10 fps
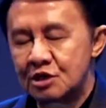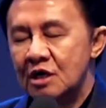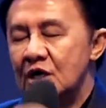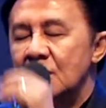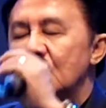
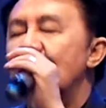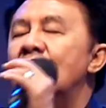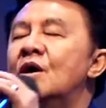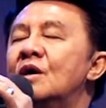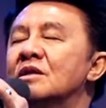the
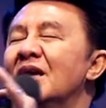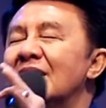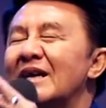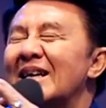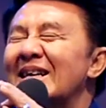
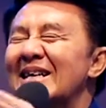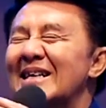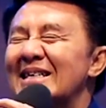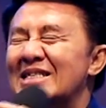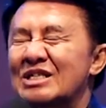Lord
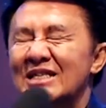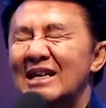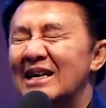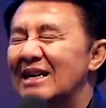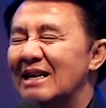has
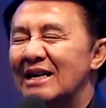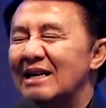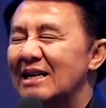done.